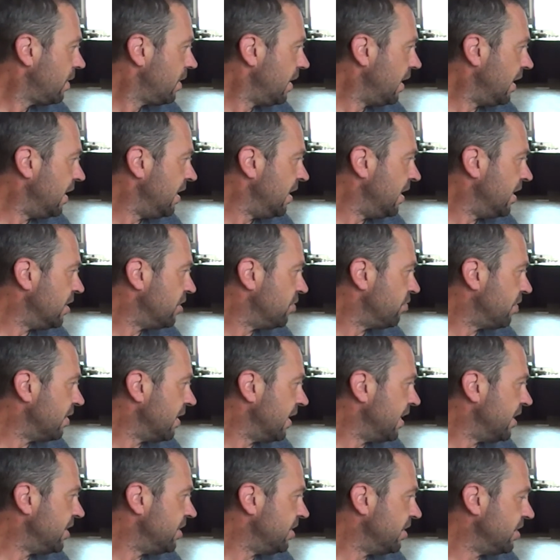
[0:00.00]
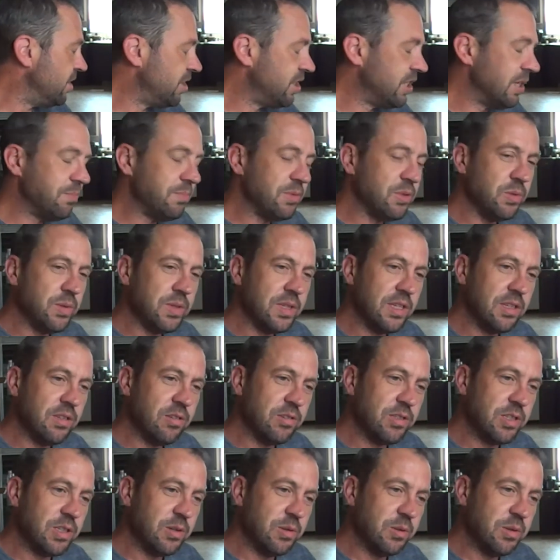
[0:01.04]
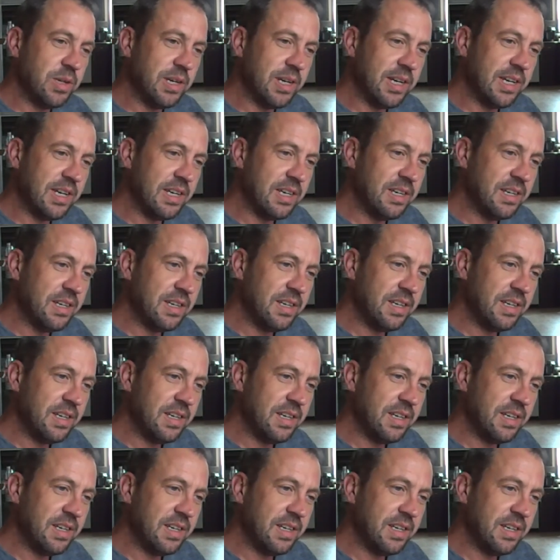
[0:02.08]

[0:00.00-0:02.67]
in his relationships with other todai